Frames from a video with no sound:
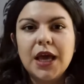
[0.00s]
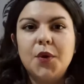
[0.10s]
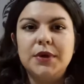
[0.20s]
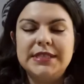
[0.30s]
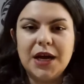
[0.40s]

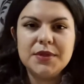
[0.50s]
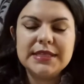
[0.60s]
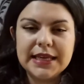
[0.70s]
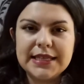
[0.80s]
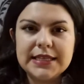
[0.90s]
Without
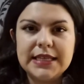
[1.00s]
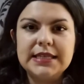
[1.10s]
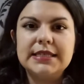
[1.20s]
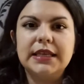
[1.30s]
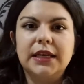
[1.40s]
setting
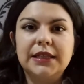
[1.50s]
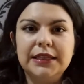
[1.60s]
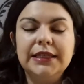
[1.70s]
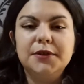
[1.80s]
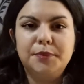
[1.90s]
these clear